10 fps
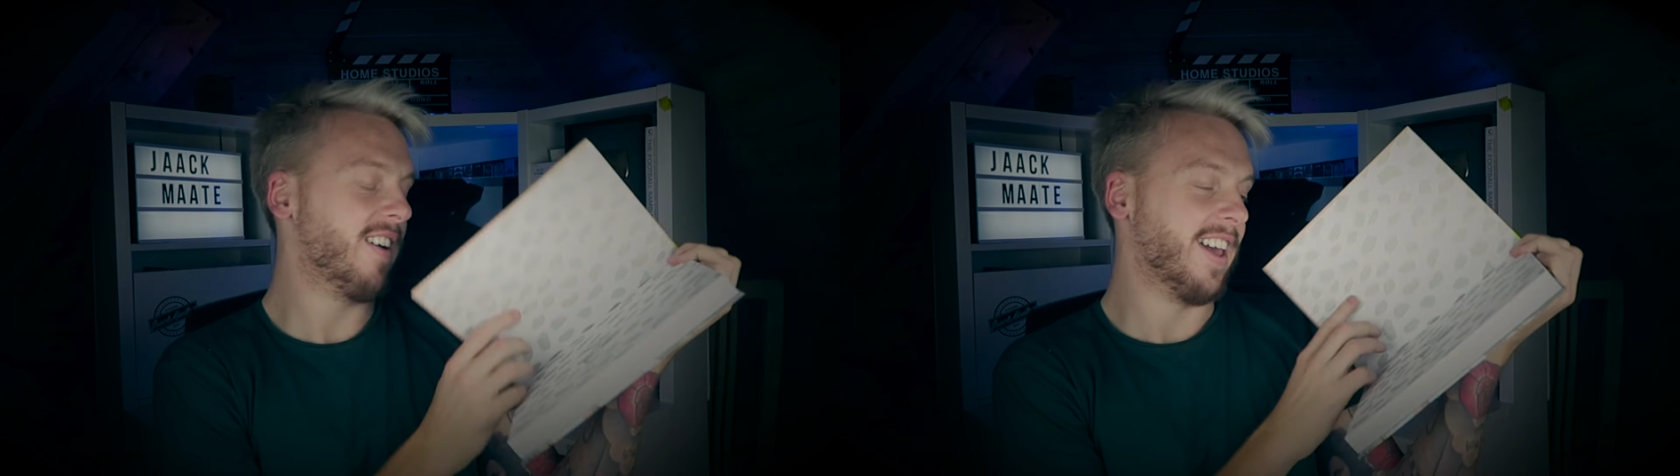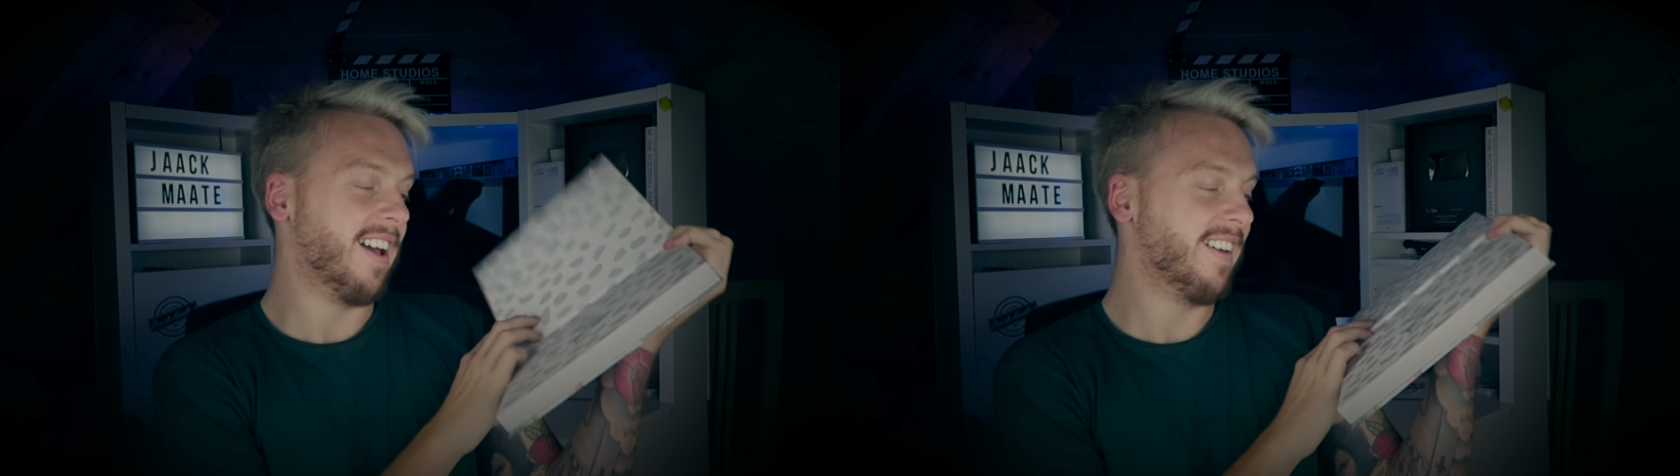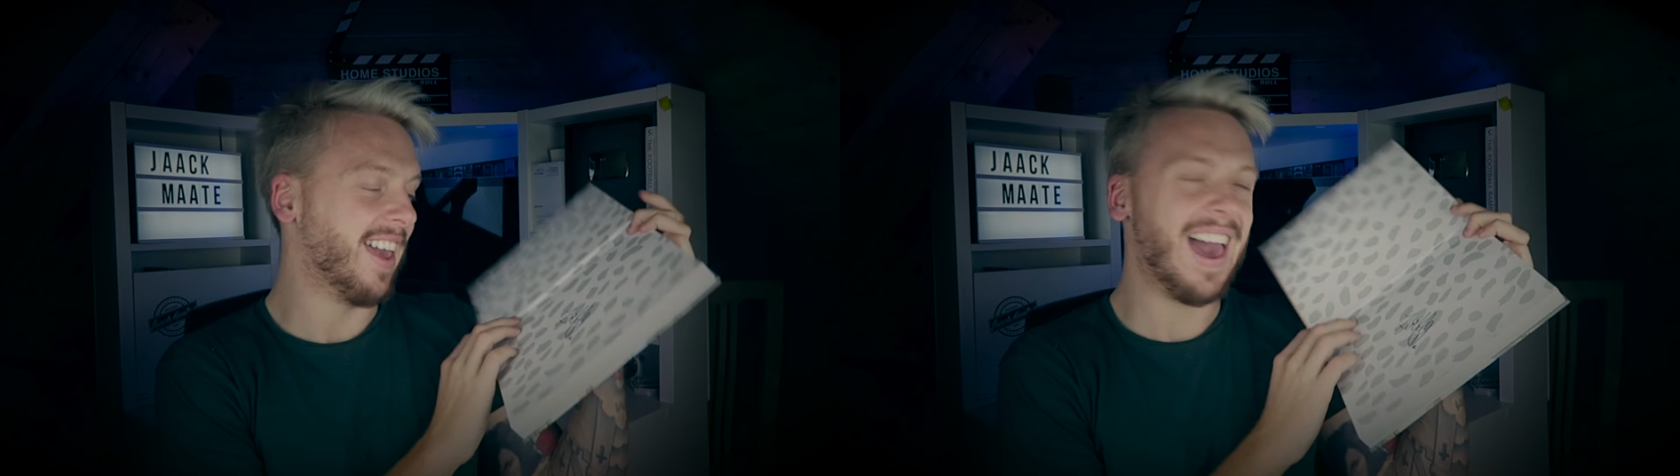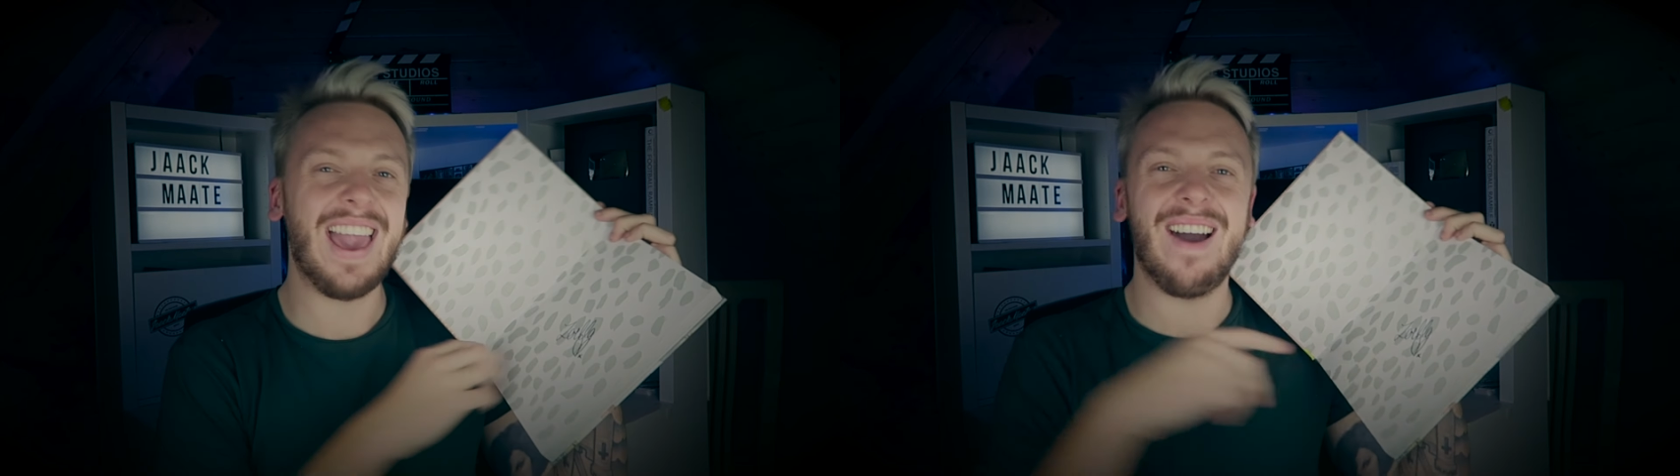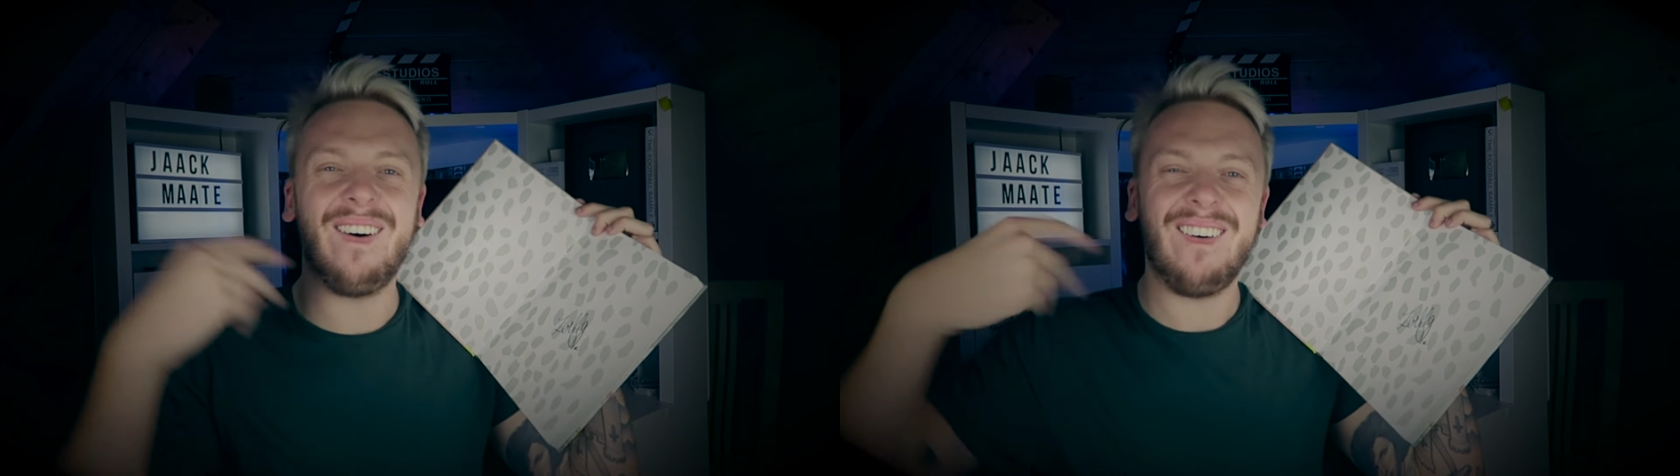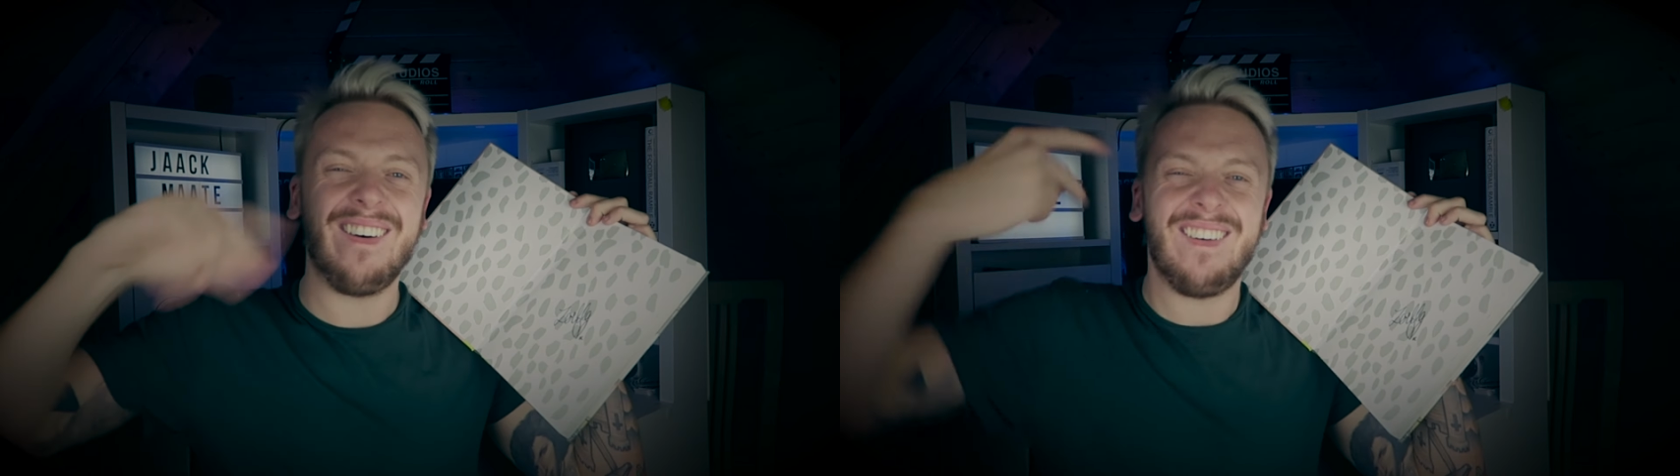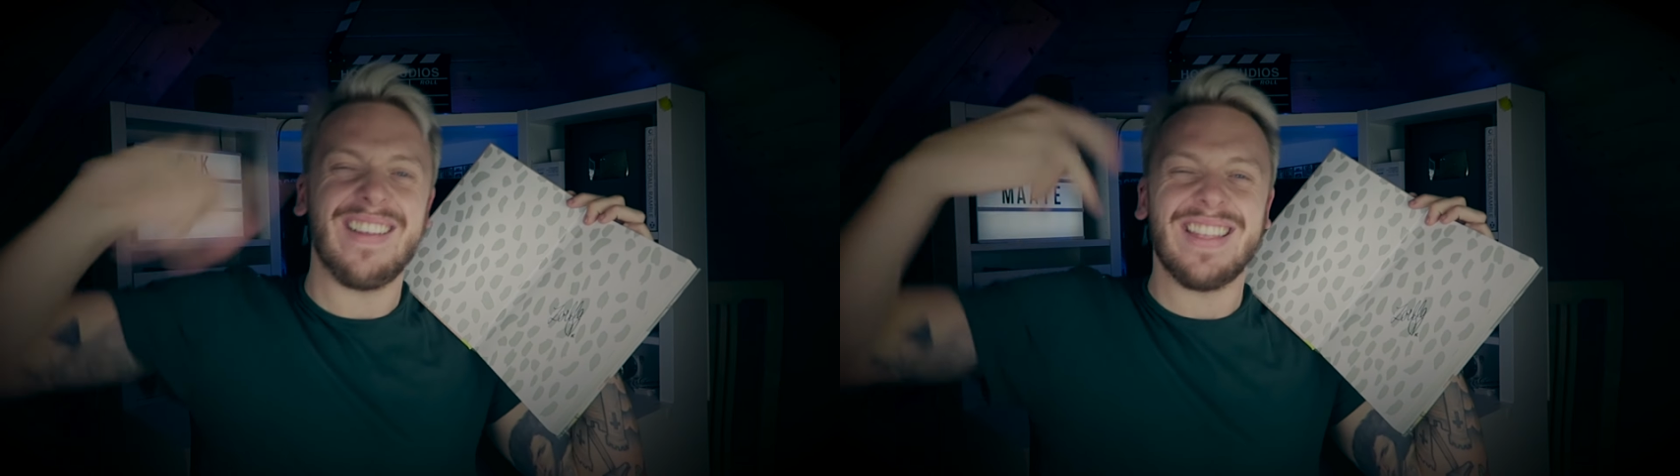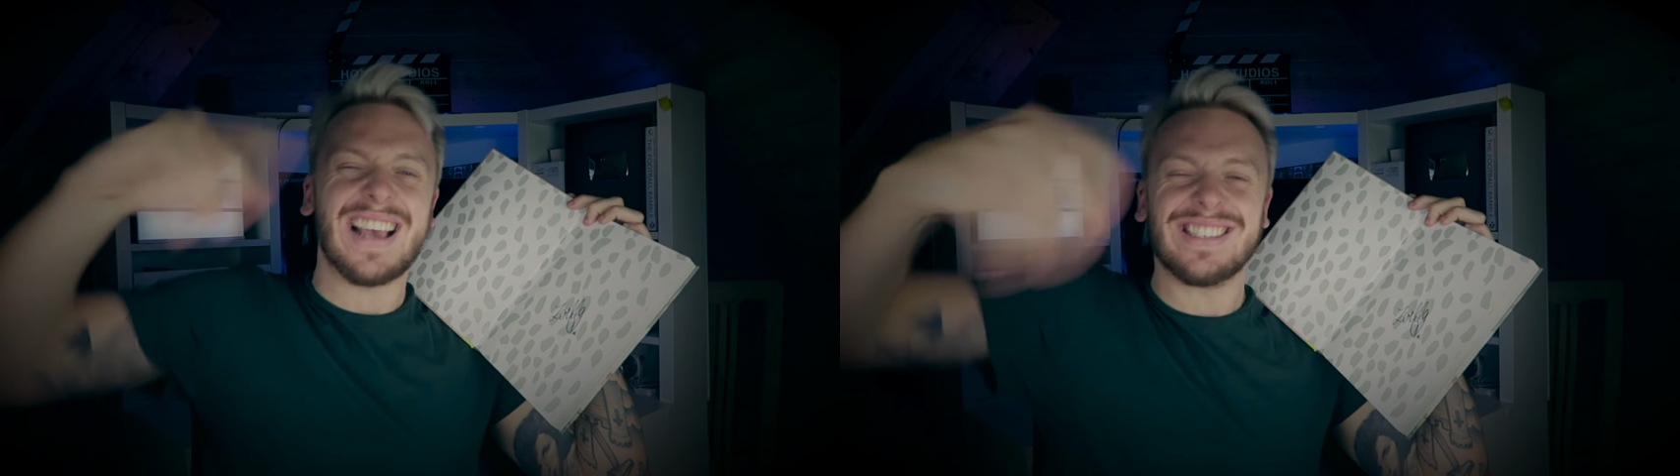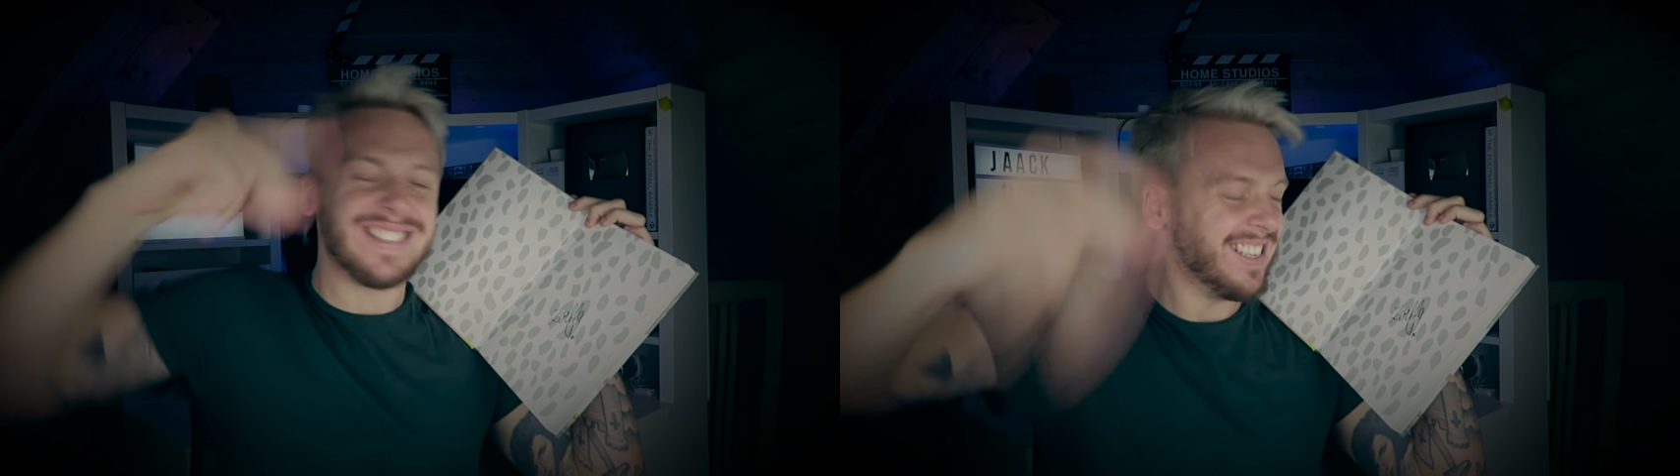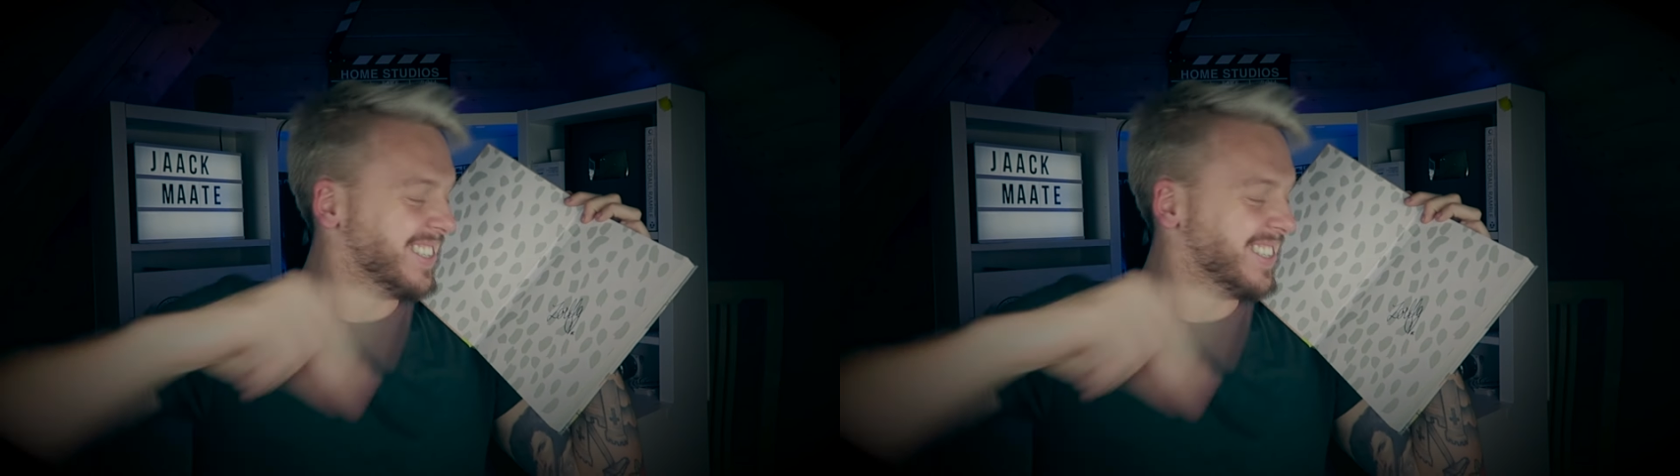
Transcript: Right, okay. Oh, there's the